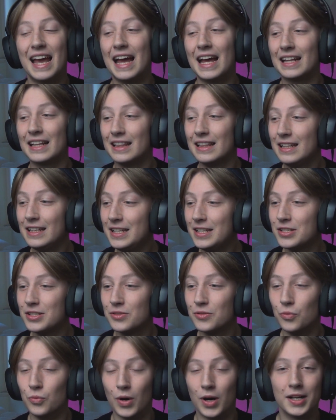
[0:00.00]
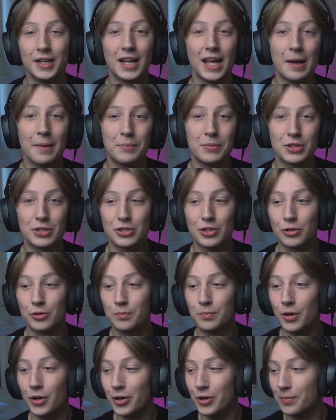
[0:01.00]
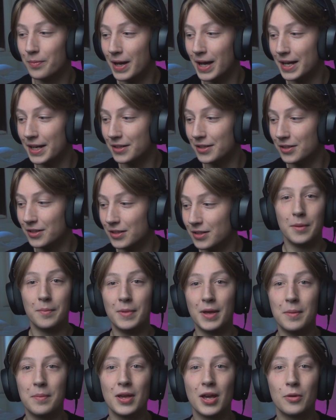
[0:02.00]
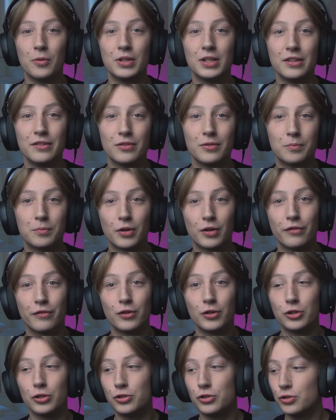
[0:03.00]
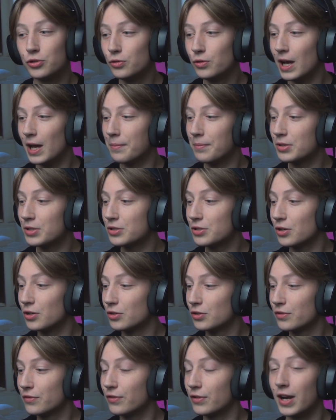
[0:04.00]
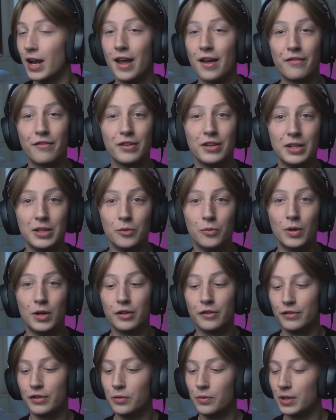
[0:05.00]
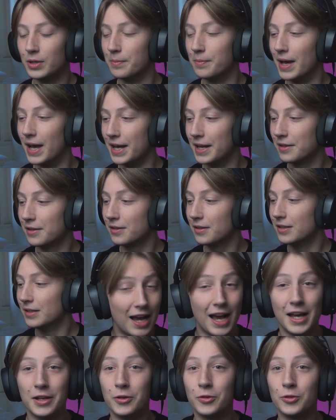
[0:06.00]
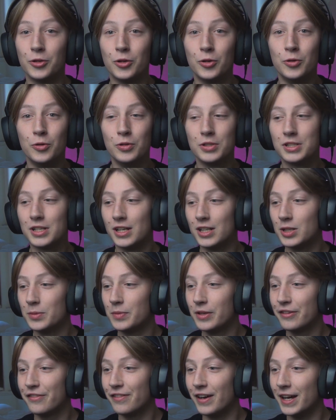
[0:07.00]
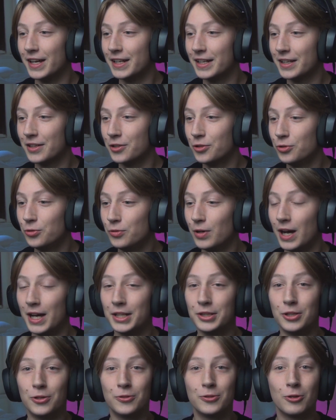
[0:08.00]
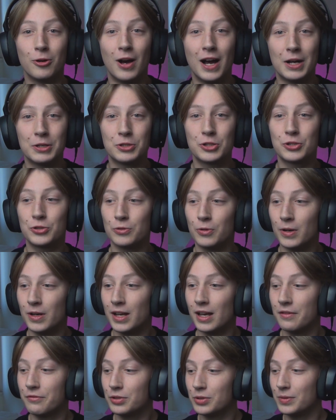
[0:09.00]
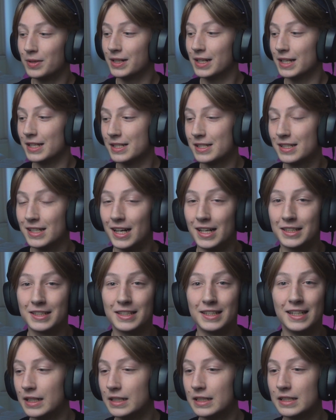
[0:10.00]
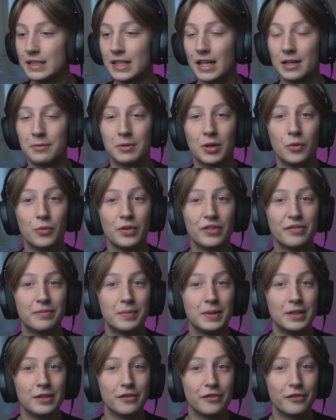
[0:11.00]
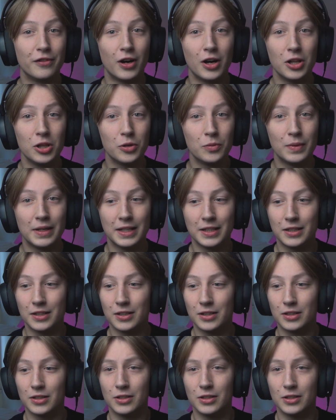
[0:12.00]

at least one episode per battle. Maybe I would even prefer two episodes for every 1v1 battle. I don't know who's gonna be fighting who. I don't know how strong everyone has gotten in the time that we've been been following